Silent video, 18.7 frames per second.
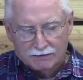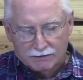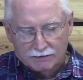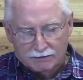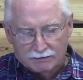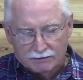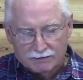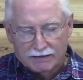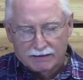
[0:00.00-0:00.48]

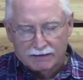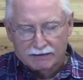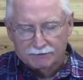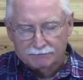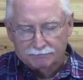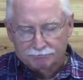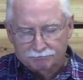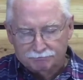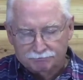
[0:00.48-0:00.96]
Now,
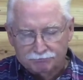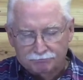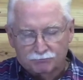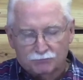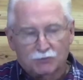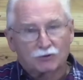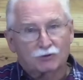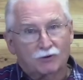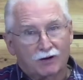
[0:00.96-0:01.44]

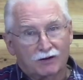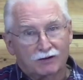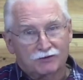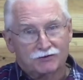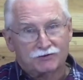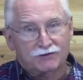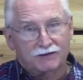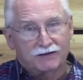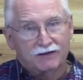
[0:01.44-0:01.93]
we're going to
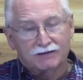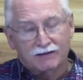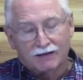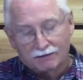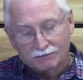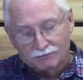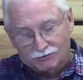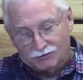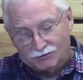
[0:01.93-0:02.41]
see
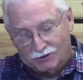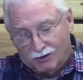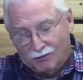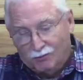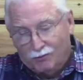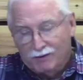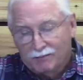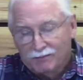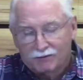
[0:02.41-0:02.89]
that some
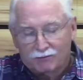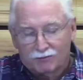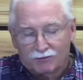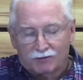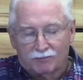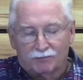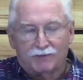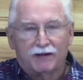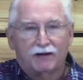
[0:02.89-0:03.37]
women
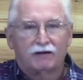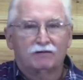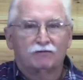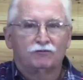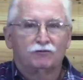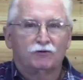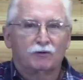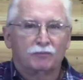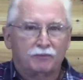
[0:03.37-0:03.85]
were barren
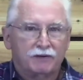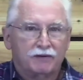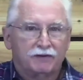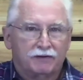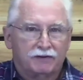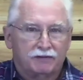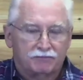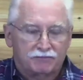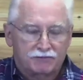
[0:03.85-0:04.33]
for a
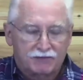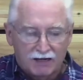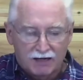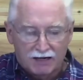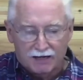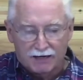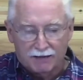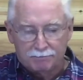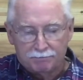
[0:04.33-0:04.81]
period of
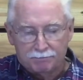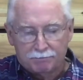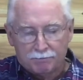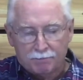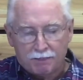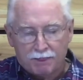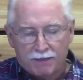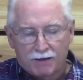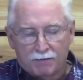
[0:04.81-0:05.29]
time,
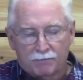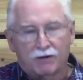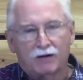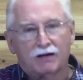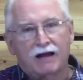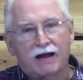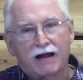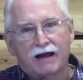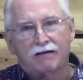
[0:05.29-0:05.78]

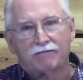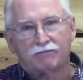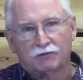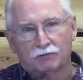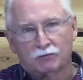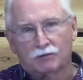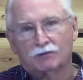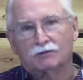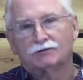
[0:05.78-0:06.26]
but
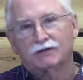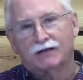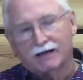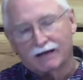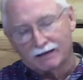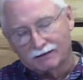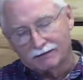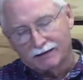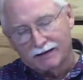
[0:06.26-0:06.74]
afterwards,
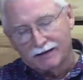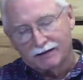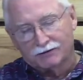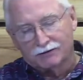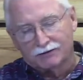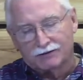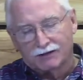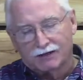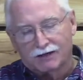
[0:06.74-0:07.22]
at a later
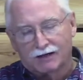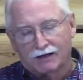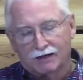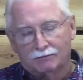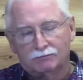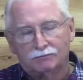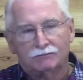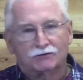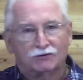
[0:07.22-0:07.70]

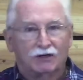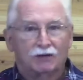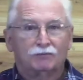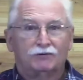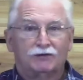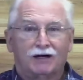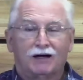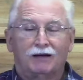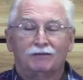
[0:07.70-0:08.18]
time,
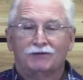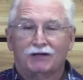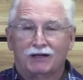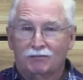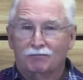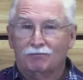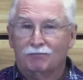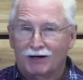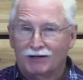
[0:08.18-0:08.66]
sometimes a
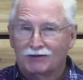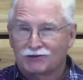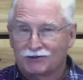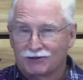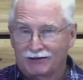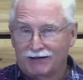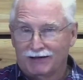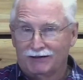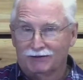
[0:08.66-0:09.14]
much
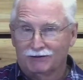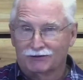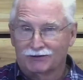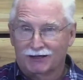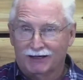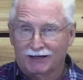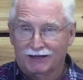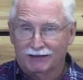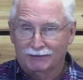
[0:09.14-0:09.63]
later
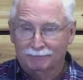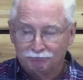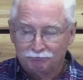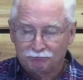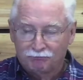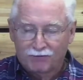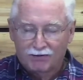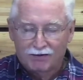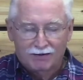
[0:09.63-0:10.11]
time,
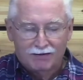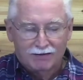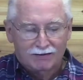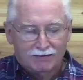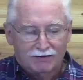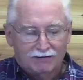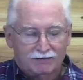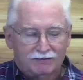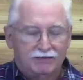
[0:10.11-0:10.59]

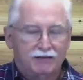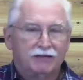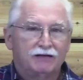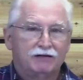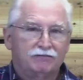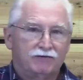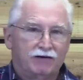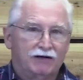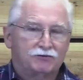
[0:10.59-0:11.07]
did
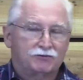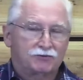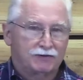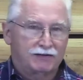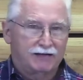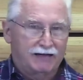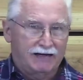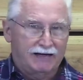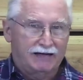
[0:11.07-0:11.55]
eventually
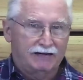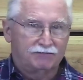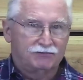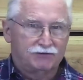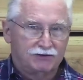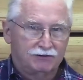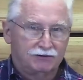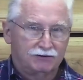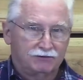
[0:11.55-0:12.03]
have
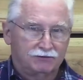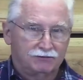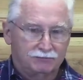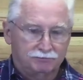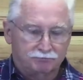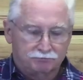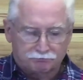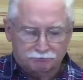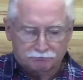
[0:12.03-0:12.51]
children.
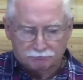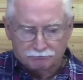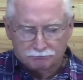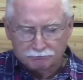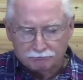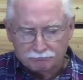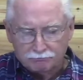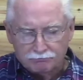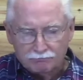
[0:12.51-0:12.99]

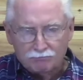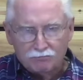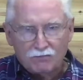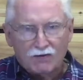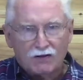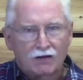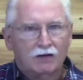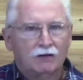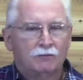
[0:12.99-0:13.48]

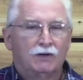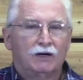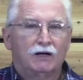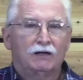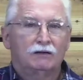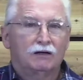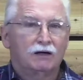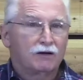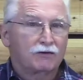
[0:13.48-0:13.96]

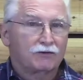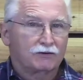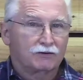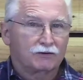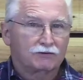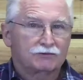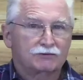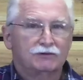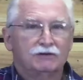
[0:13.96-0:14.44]
But
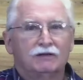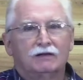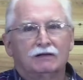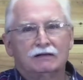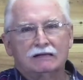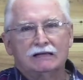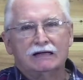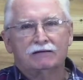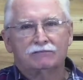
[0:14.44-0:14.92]
others
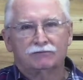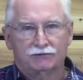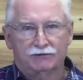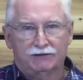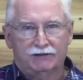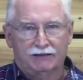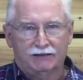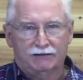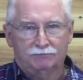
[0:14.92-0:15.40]
never did.